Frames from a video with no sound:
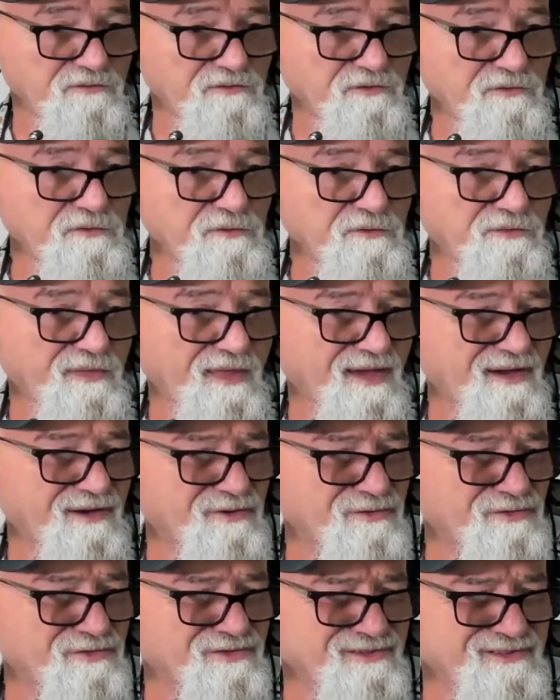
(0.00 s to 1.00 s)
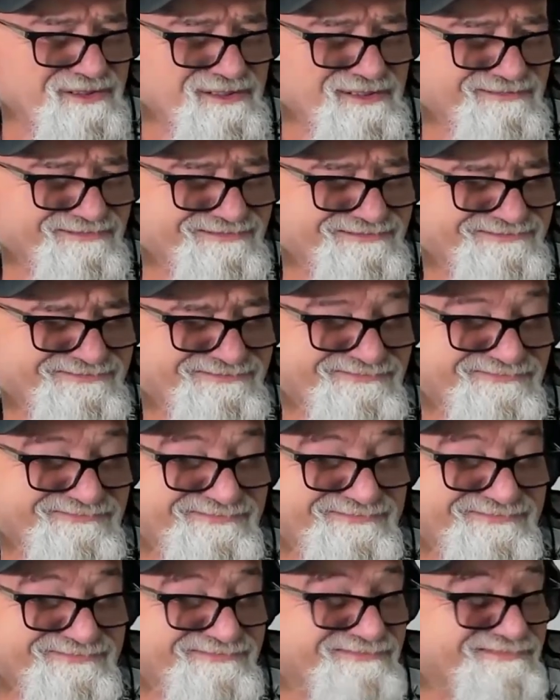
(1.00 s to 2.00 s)

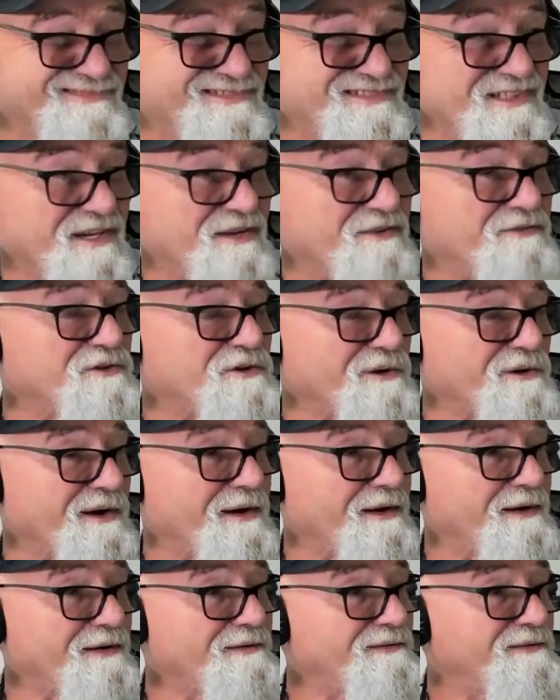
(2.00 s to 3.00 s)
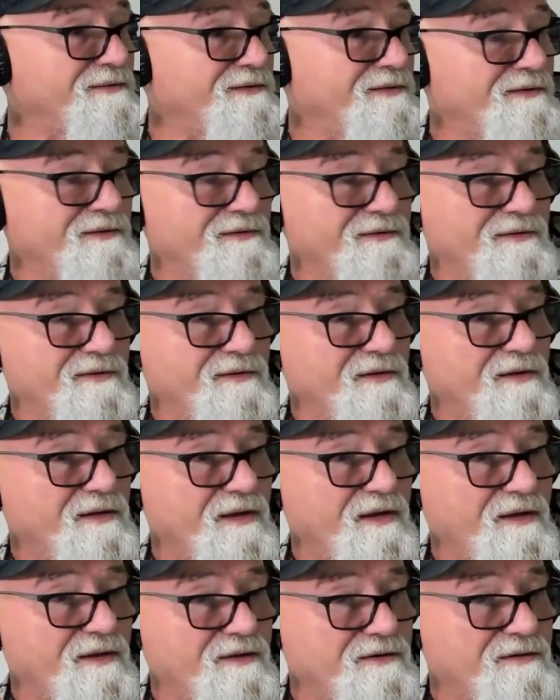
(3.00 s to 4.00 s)
2007 or 8.
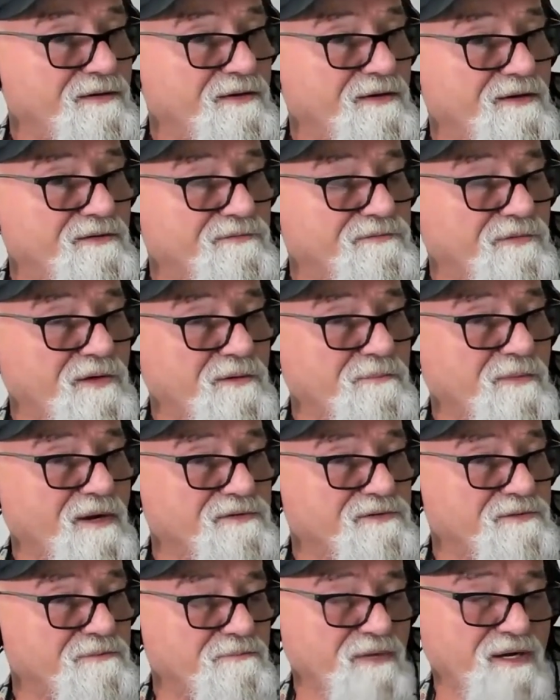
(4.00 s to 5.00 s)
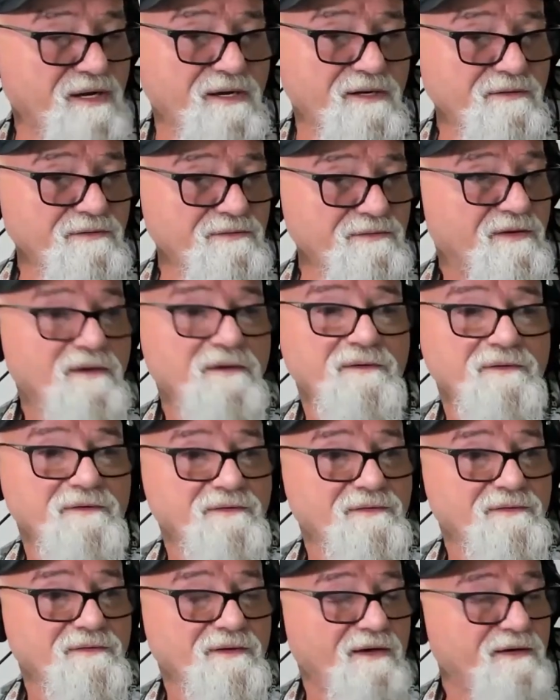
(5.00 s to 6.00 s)
And a friend of mine said, "Man,
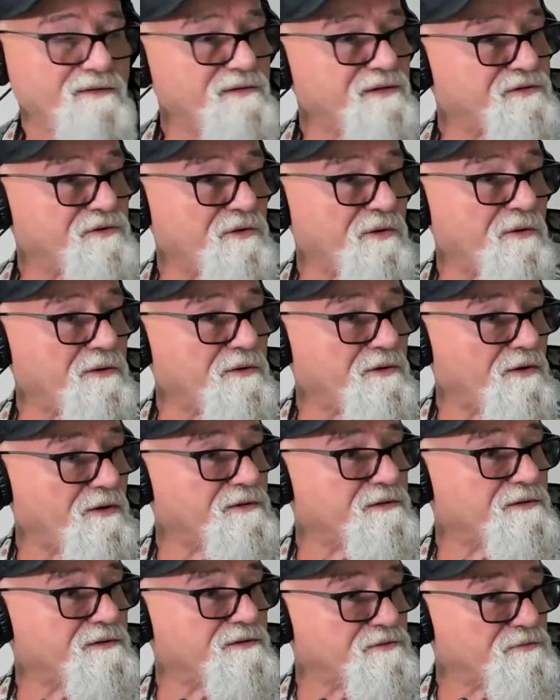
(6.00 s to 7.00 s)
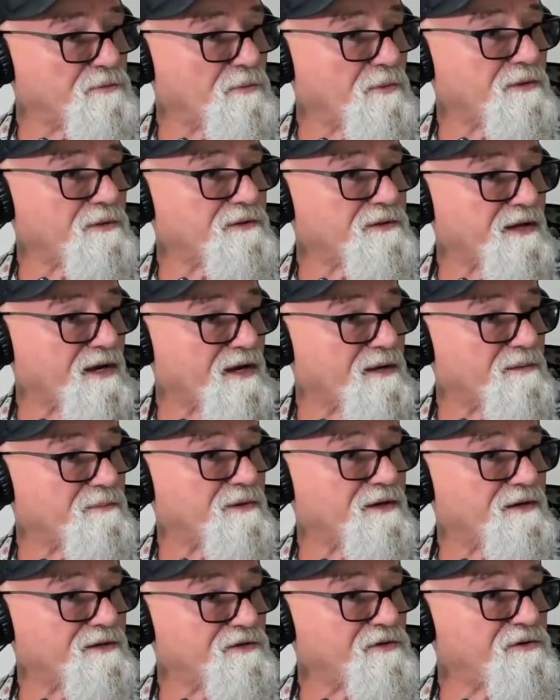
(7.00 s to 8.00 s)
I need to turn you on to this one guy,
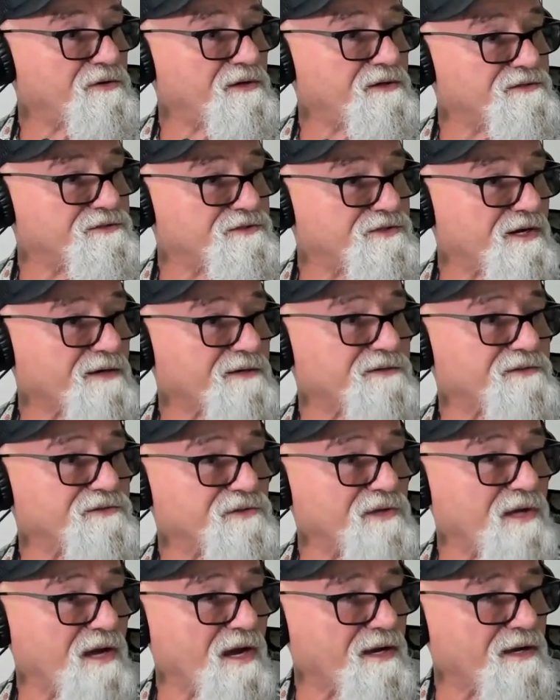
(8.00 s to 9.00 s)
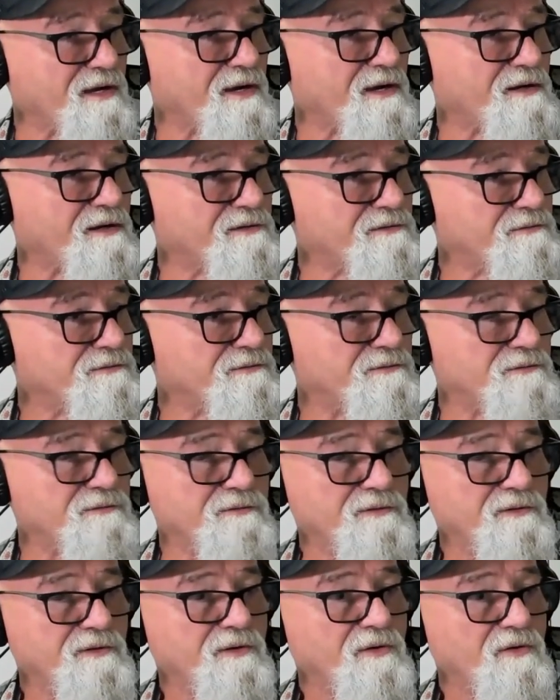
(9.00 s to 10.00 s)
man. You need to check this guy out."
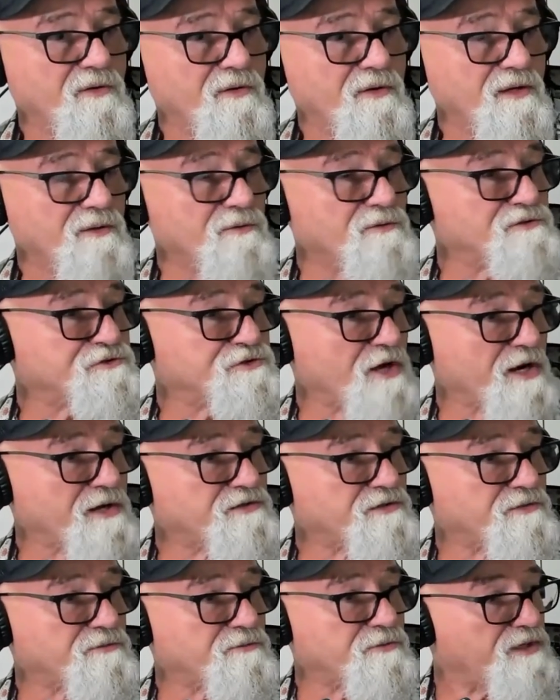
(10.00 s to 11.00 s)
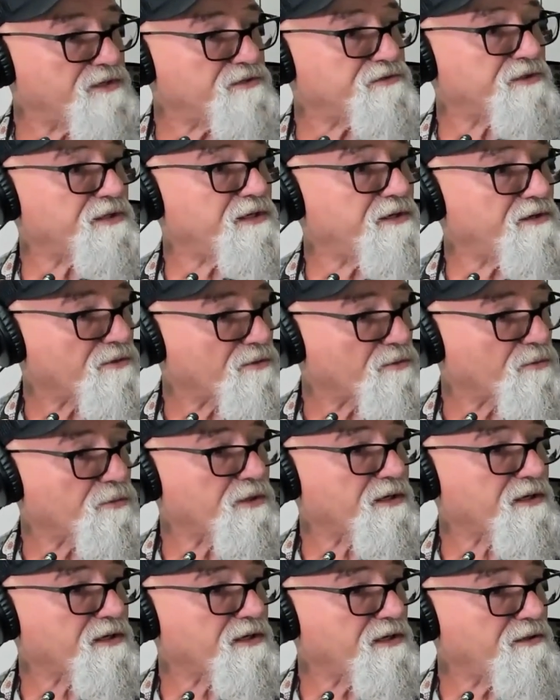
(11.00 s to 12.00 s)
It was Jason Ricci or
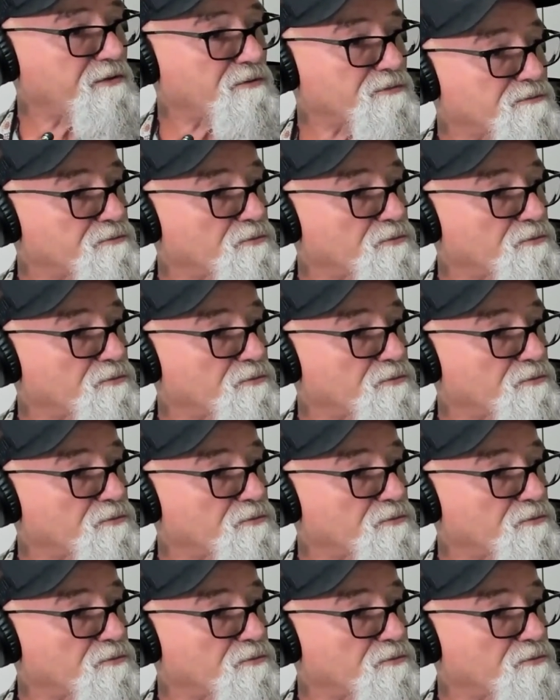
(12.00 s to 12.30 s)
Ricky or